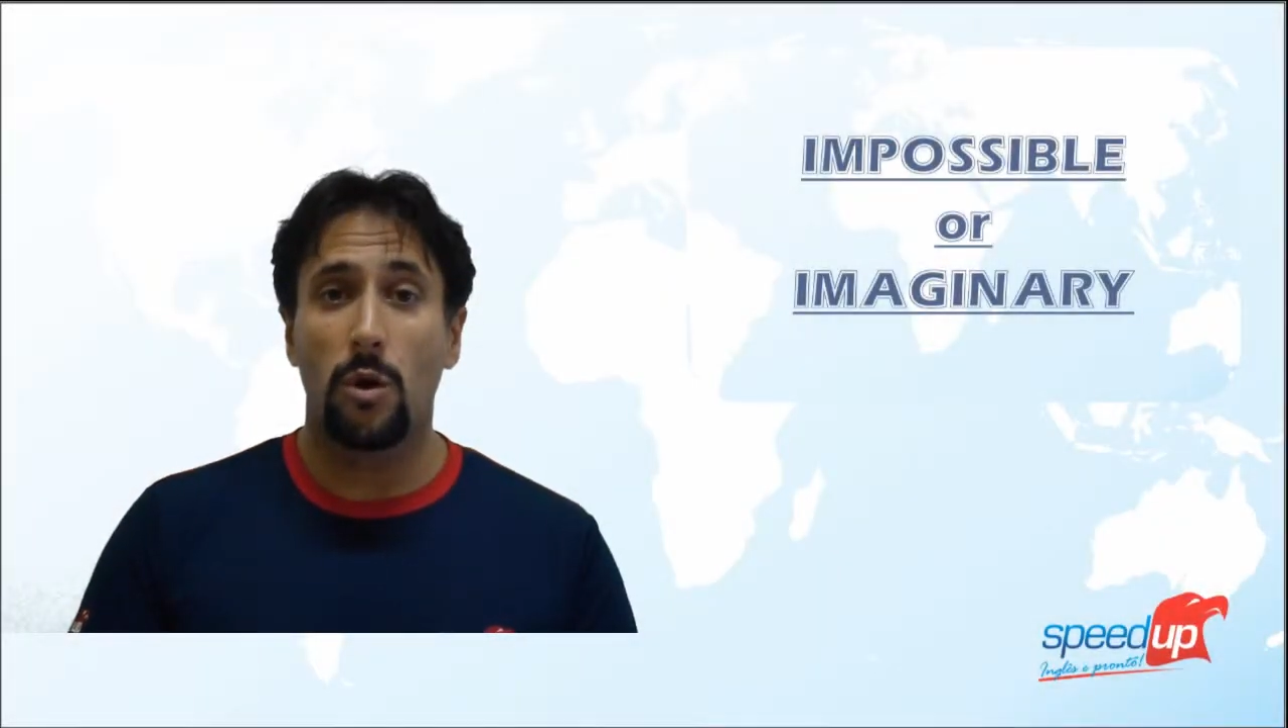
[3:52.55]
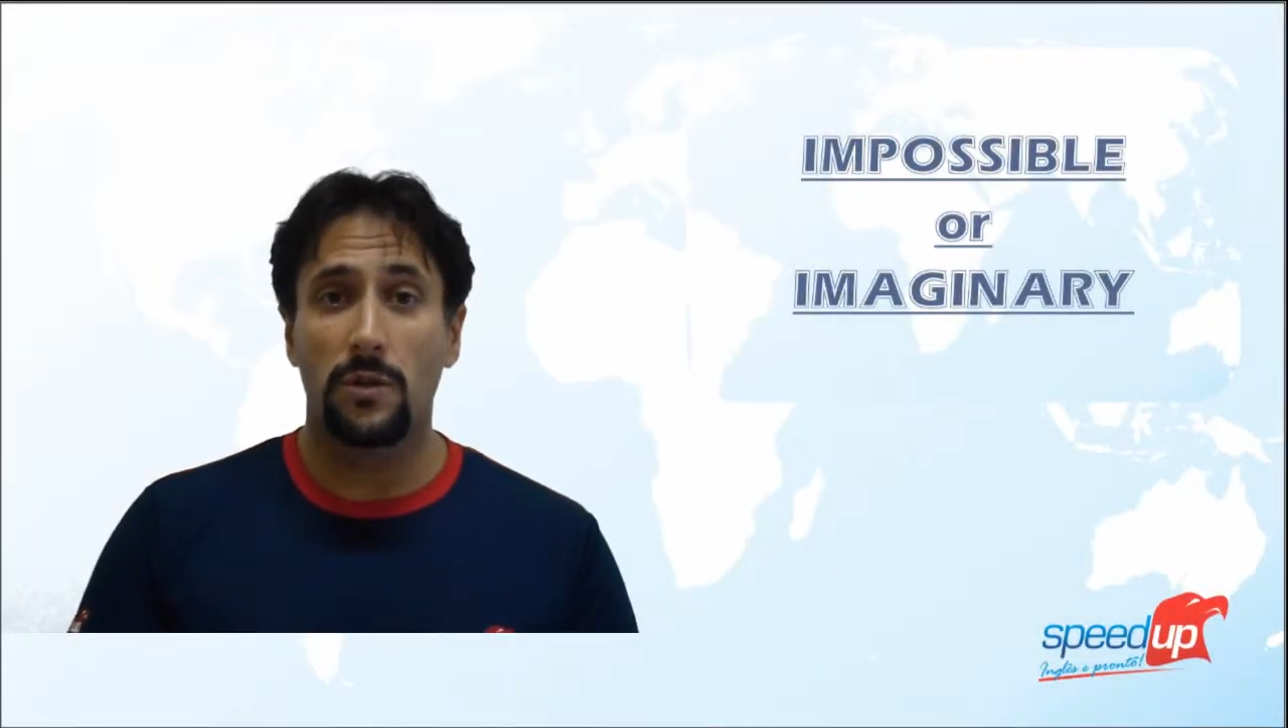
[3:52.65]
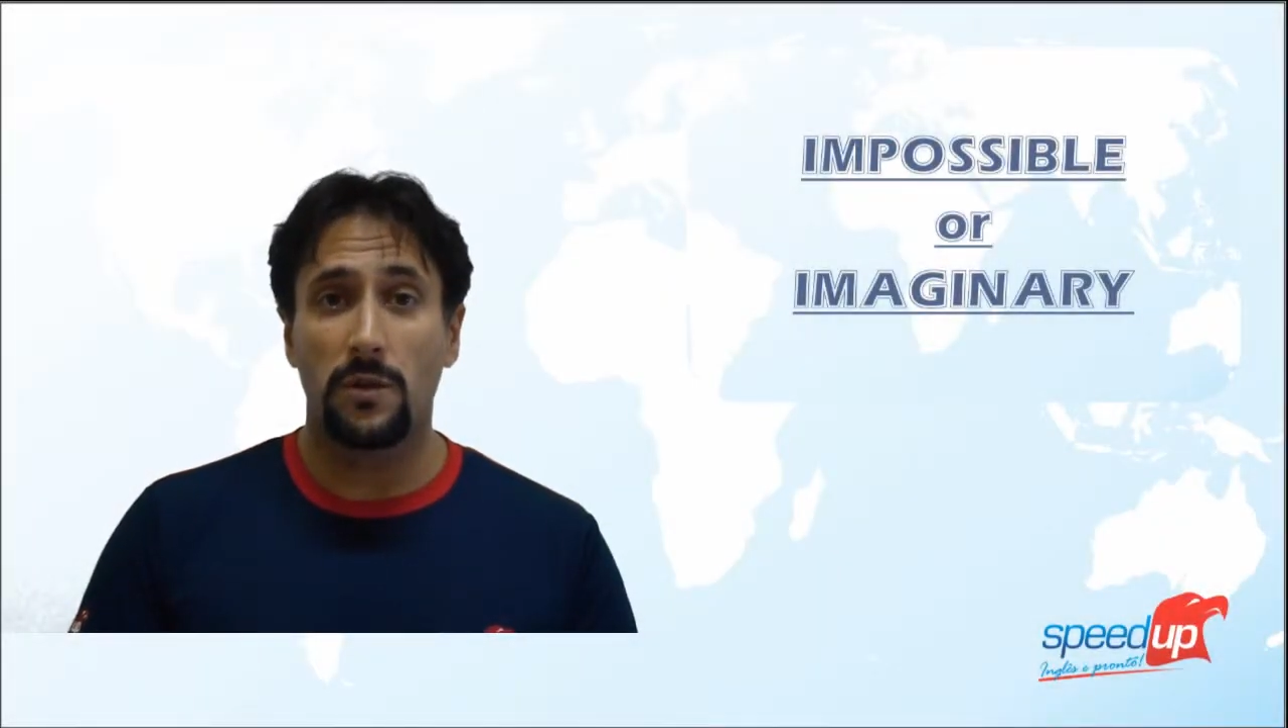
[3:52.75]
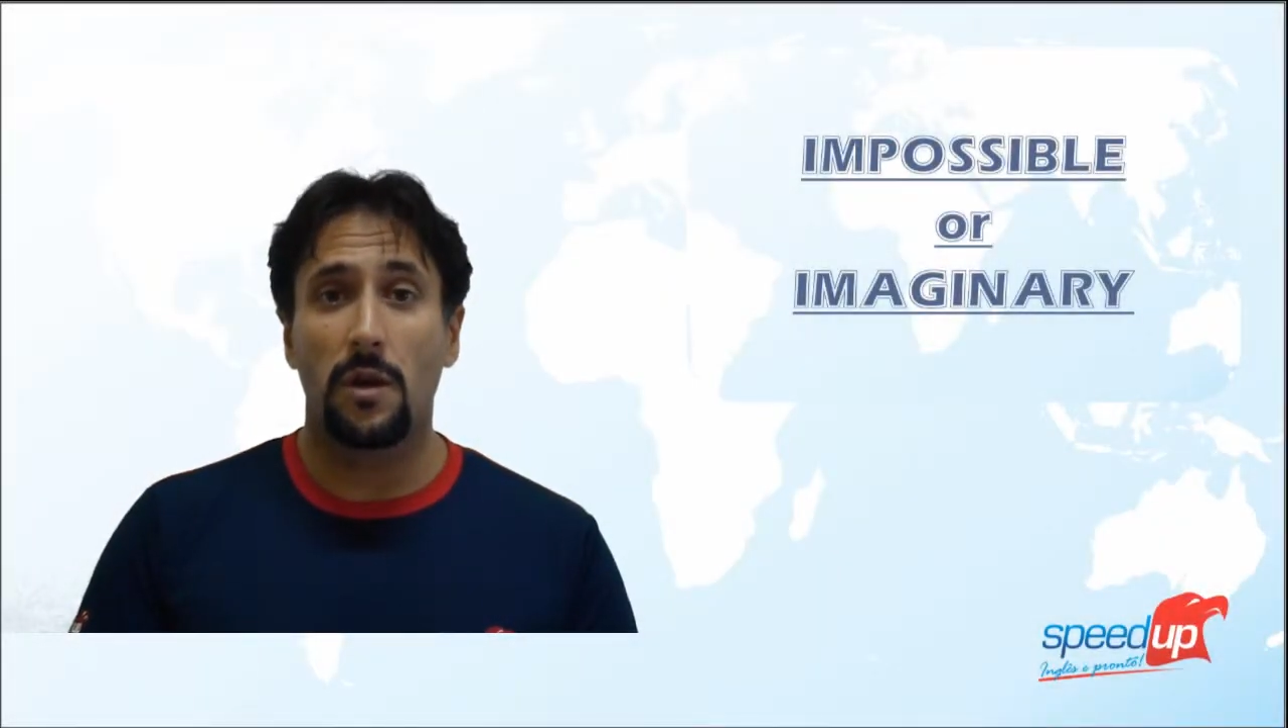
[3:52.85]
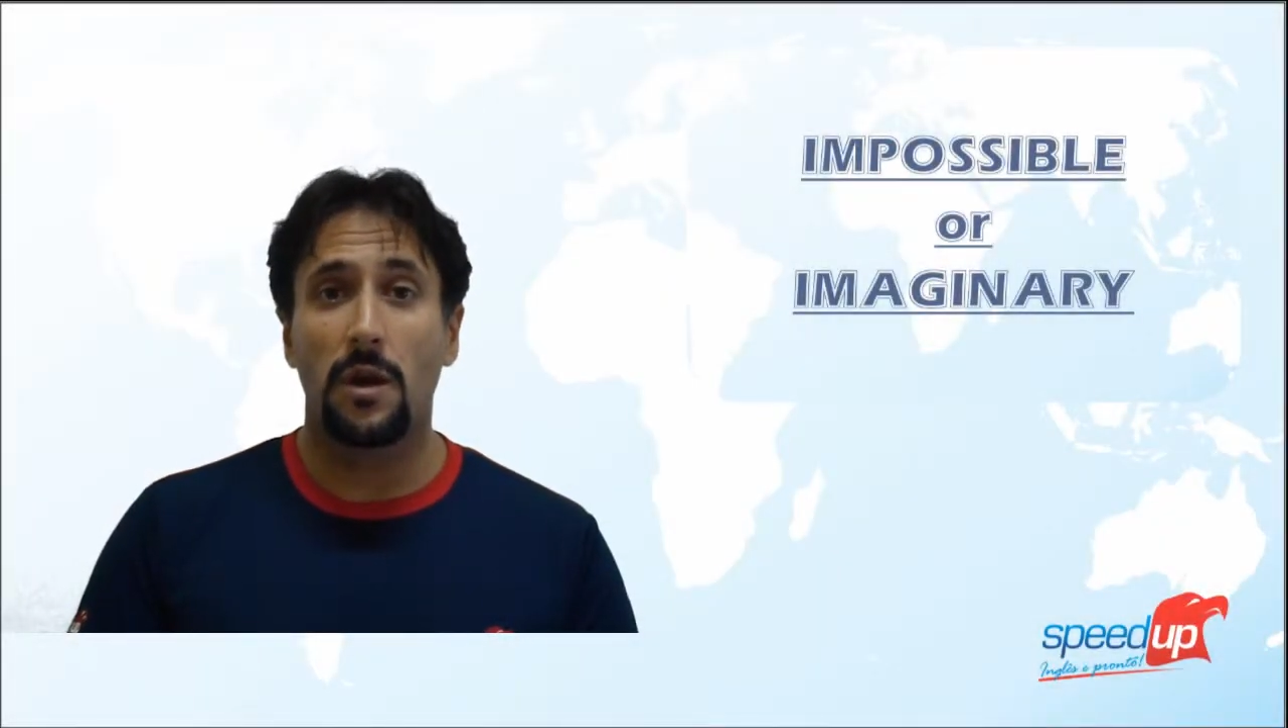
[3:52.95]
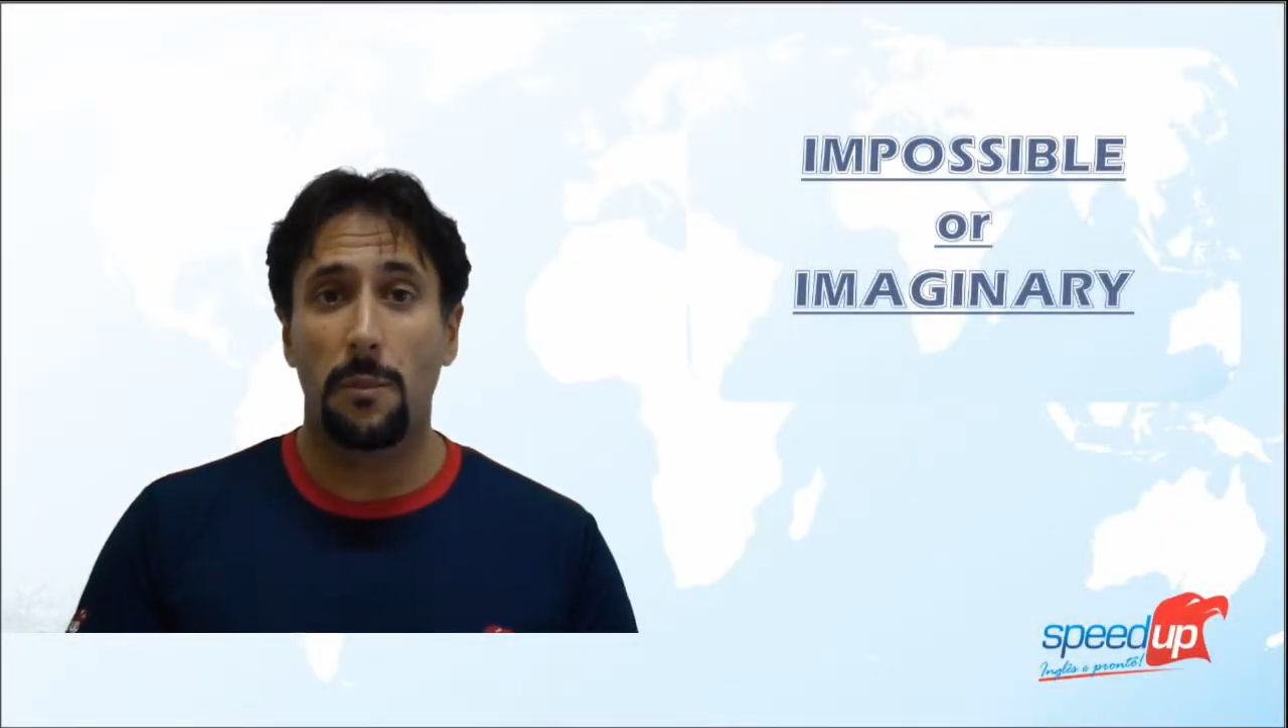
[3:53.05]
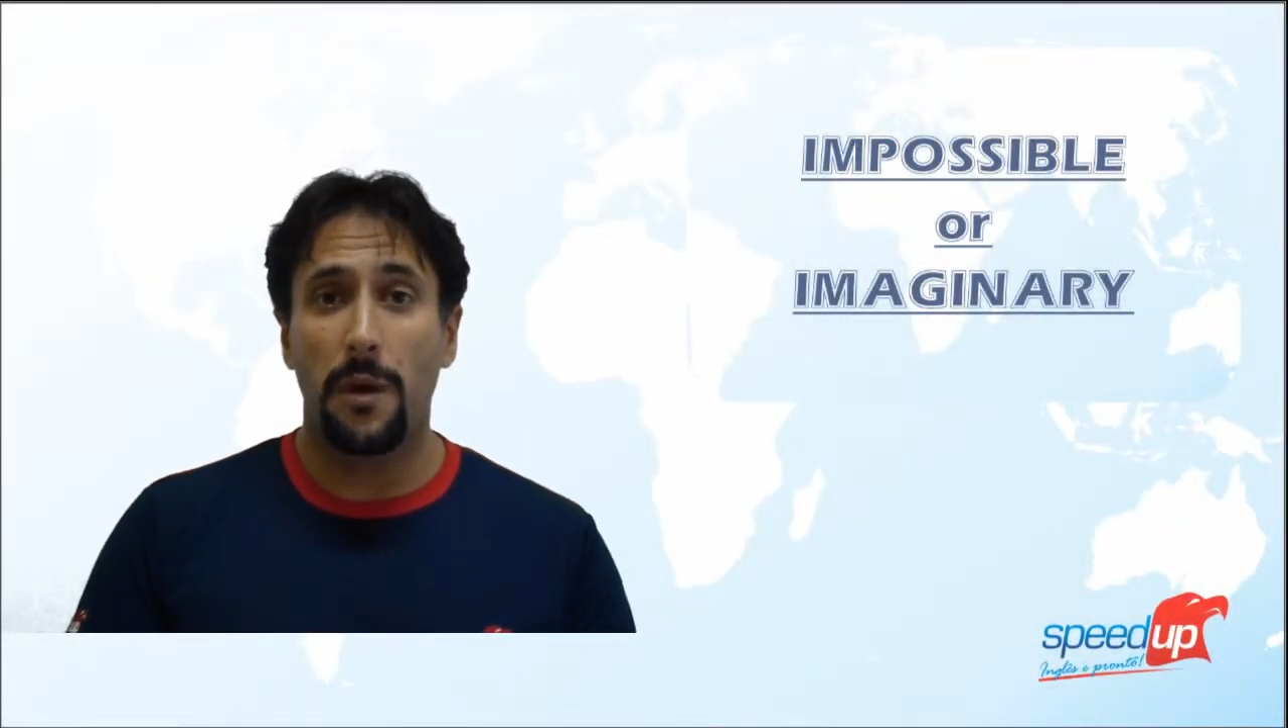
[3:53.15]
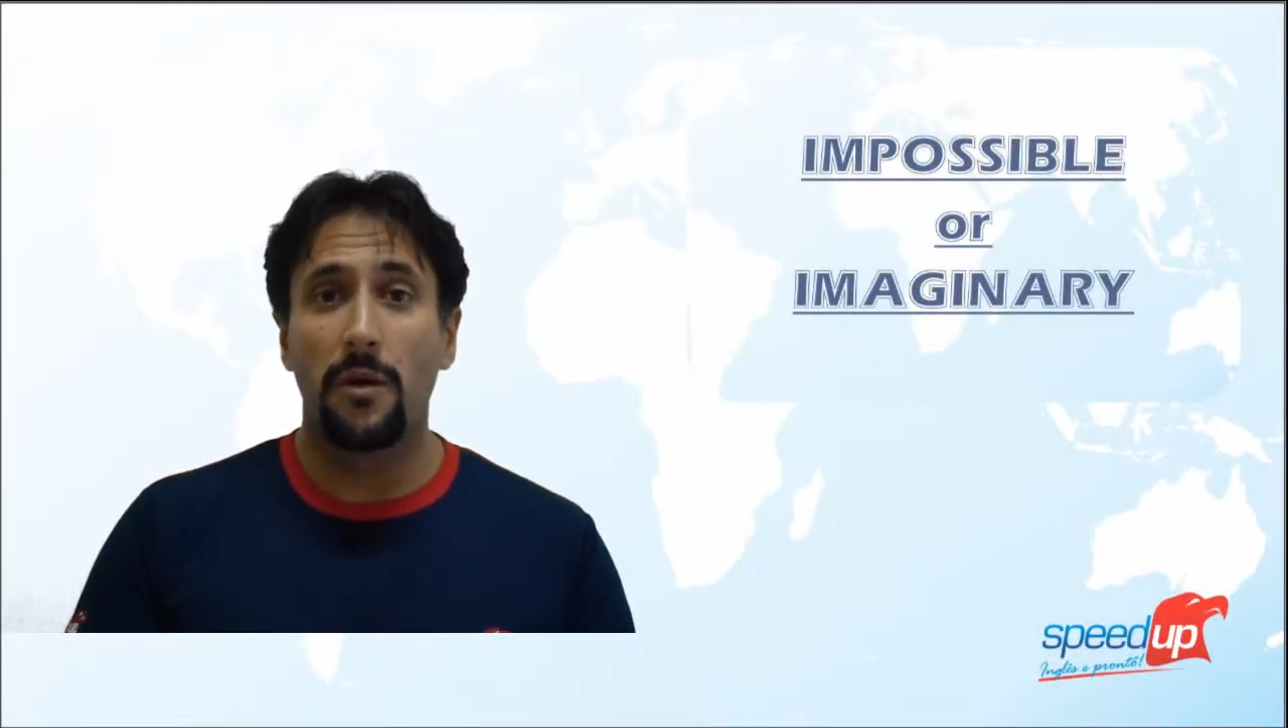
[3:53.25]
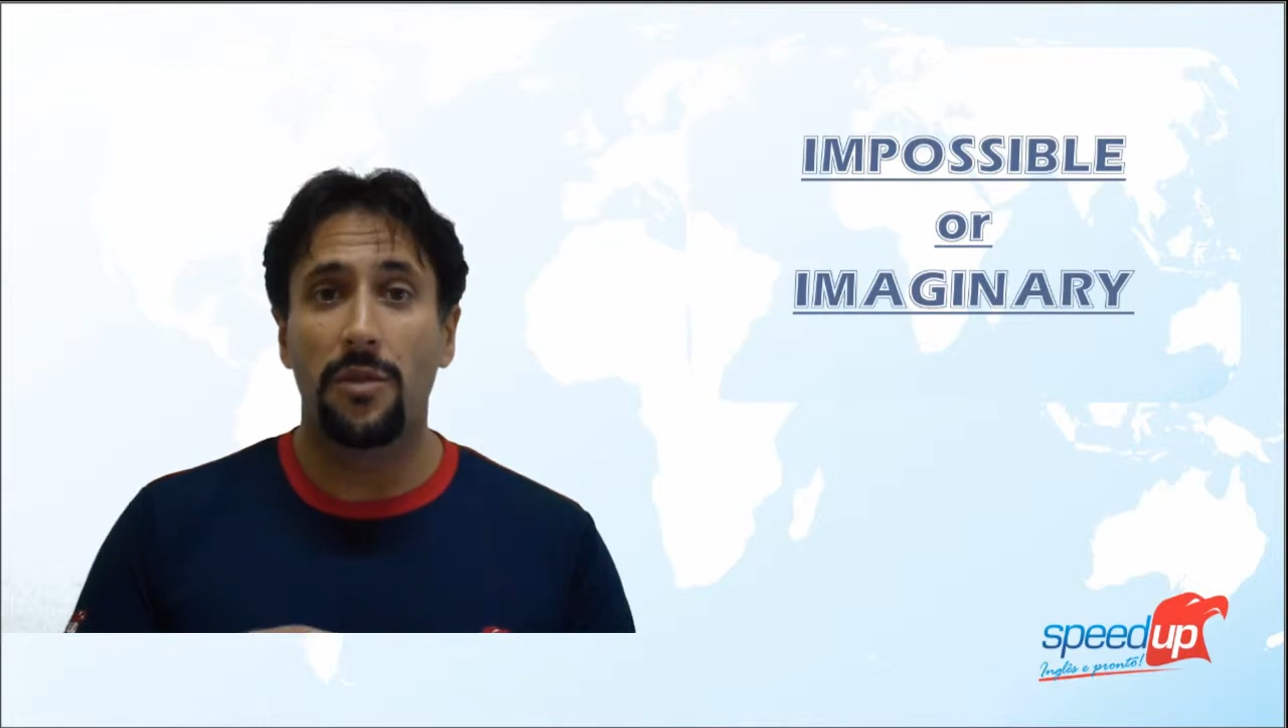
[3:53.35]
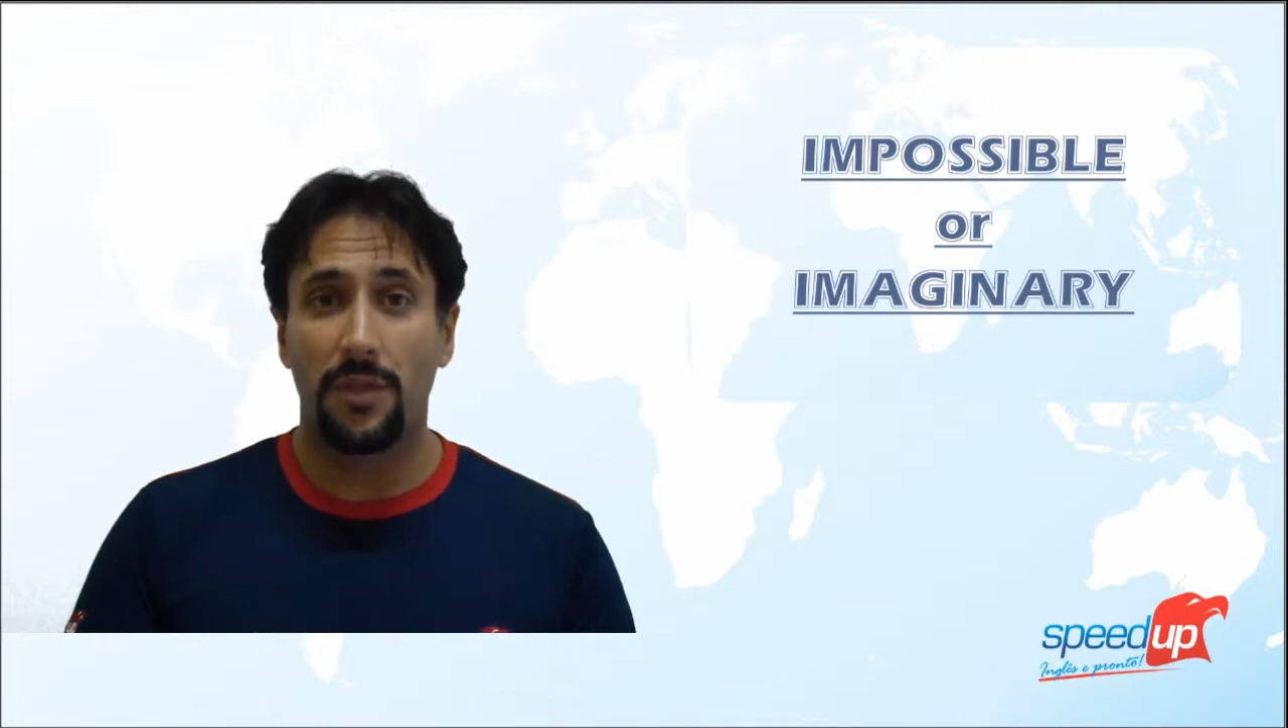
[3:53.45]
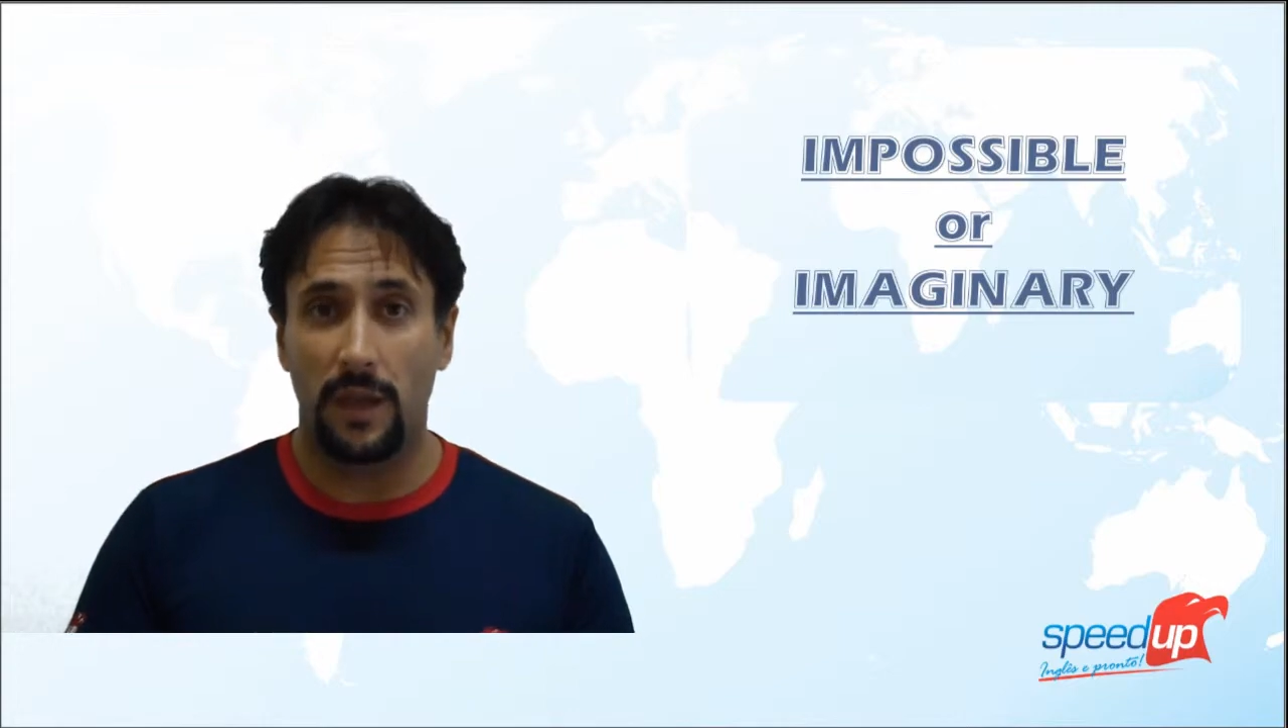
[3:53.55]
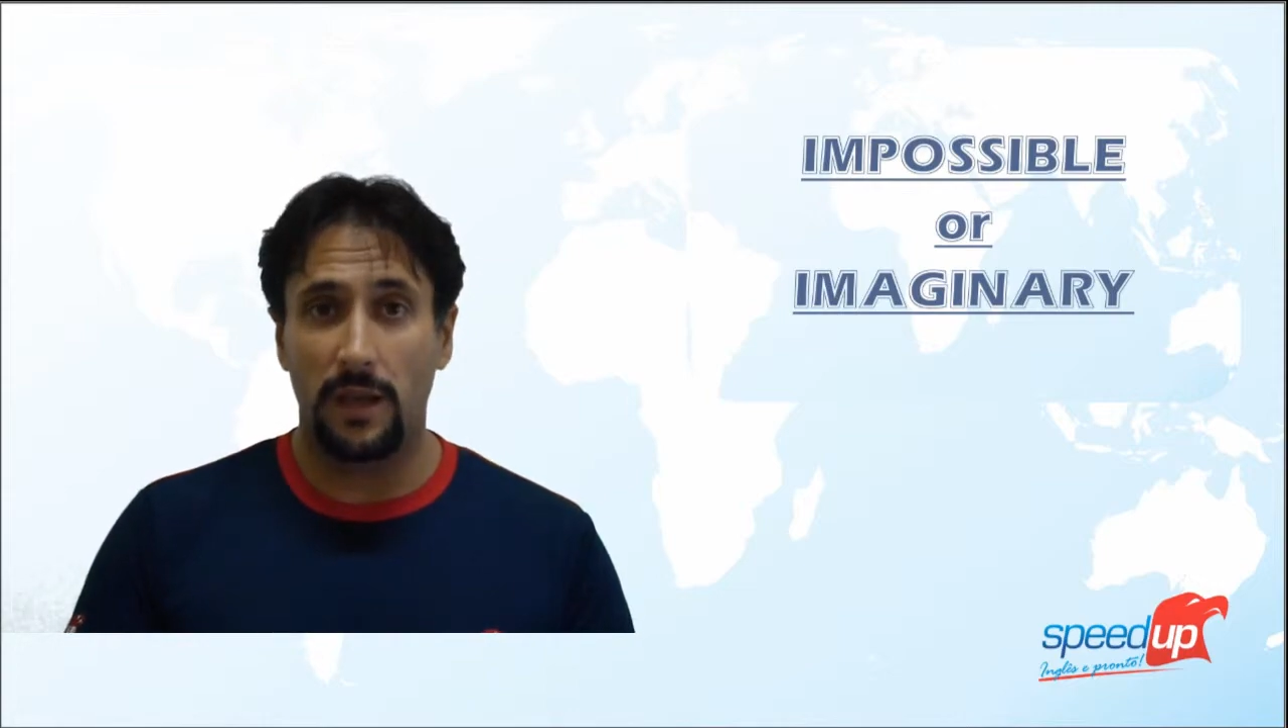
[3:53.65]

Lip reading: want to talk about